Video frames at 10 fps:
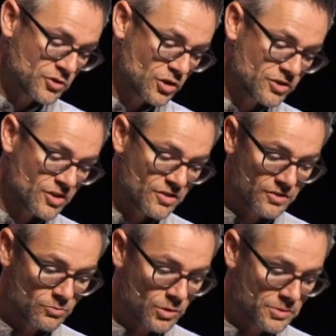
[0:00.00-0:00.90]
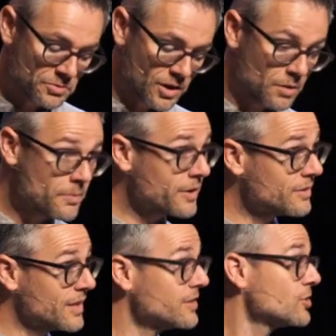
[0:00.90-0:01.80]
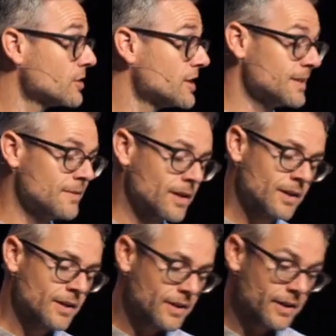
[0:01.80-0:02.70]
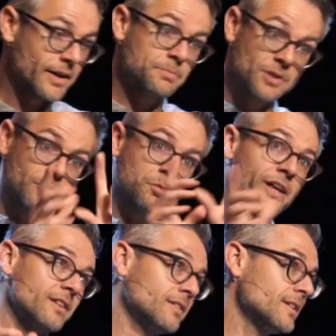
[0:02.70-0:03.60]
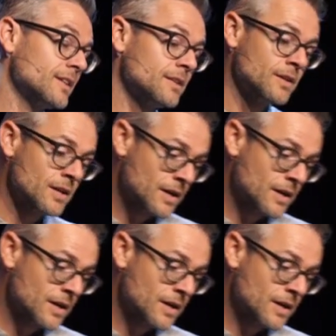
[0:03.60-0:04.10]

of churches in what we would call modern-day Turkey, up near the Black Sea.